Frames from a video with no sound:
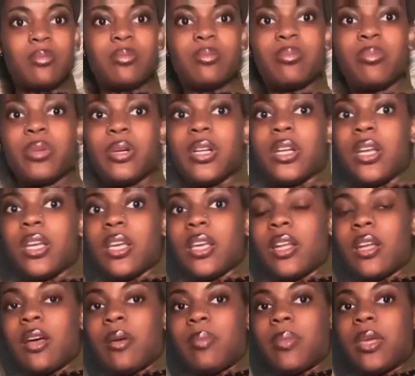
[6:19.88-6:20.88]
putting it
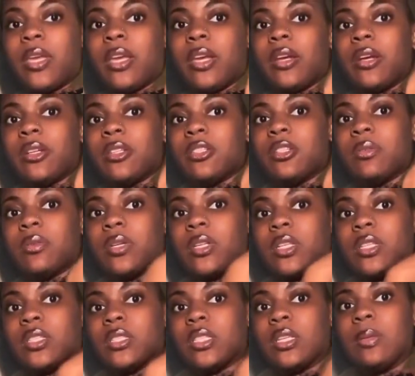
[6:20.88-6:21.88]
up here to where the
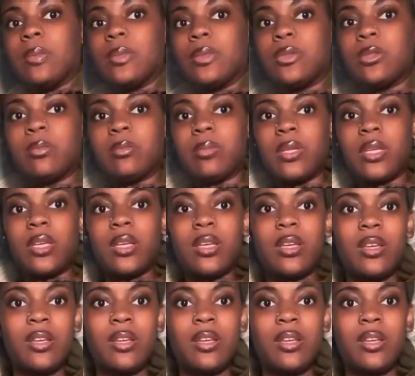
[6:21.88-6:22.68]
seams would be,